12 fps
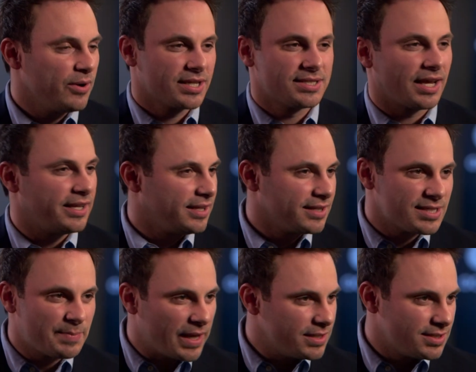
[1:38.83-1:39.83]
exciting the
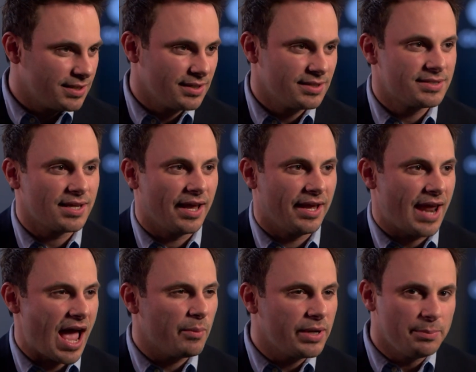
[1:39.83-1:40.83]
space is and
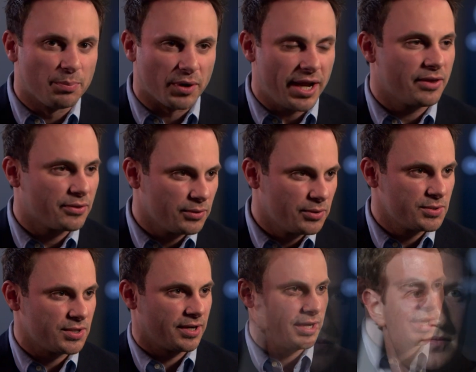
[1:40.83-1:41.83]
how many
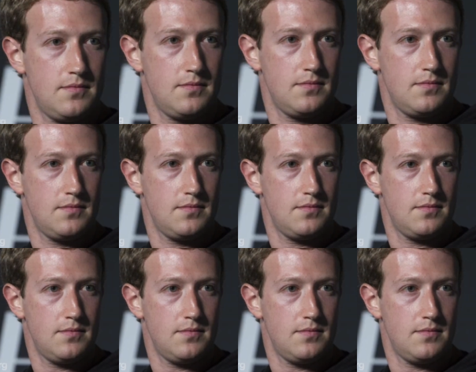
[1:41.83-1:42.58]
breakthroughs are going to come